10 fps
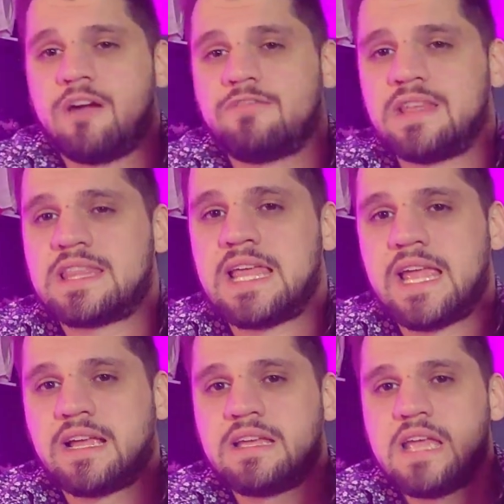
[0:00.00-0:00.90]
outfit
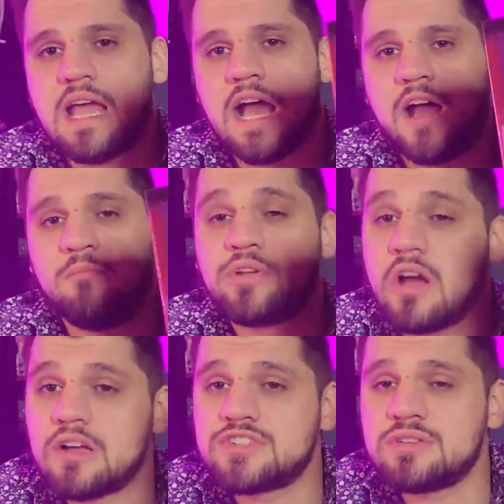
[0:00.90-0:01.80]
thing, um, but
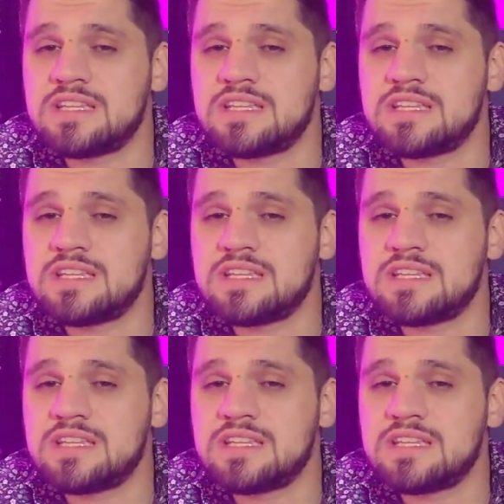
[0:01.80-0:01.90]
also